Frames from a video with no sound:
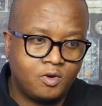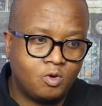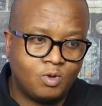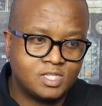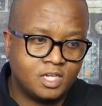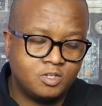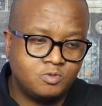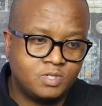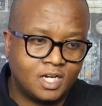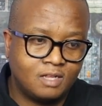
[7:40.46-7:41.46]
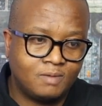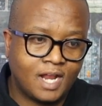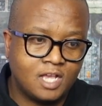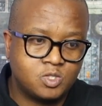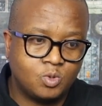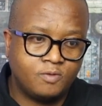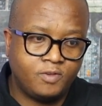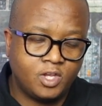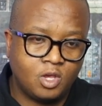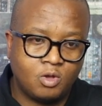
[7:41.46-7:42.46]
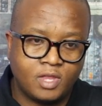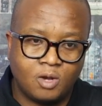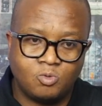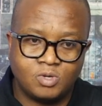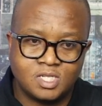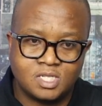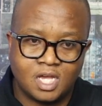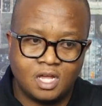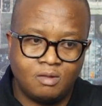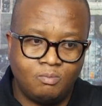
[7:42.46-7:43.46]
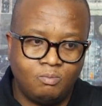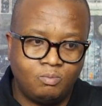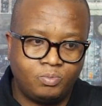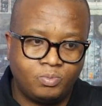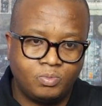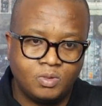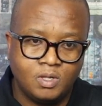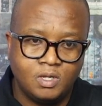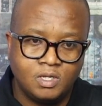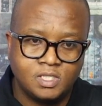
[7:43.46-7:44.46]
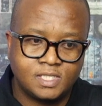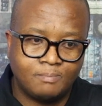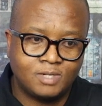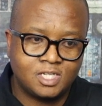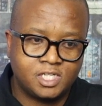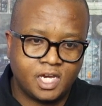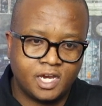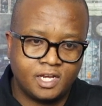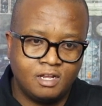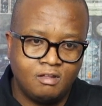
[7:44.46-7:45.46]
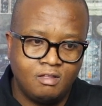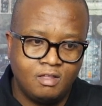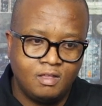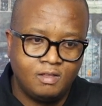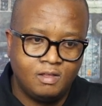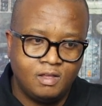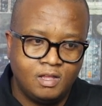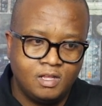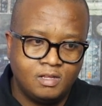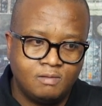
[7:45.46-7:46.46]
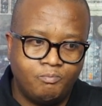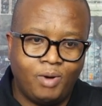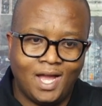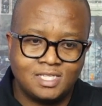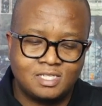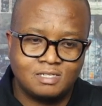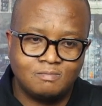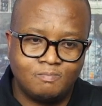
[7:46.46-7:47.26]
I don't know what's her YouTube channel, but I saw the video that was somebody shared. But